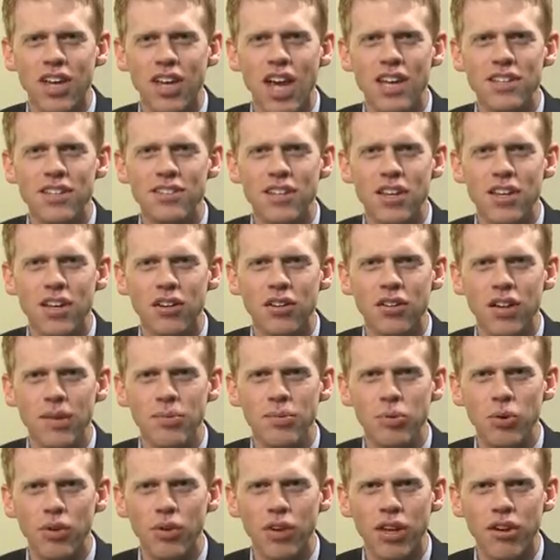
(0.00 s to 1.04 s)
Casey
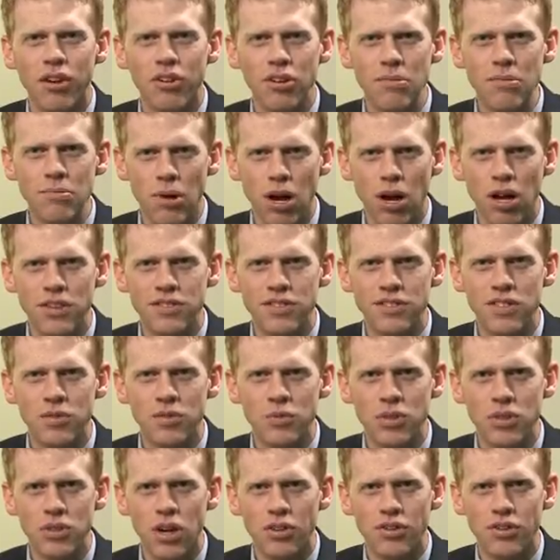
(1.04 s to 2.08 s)
Claypool here in
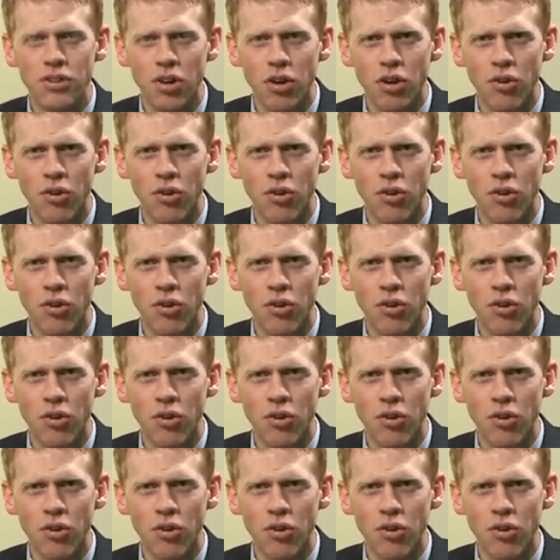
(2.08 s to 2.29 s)
Boston with Dr.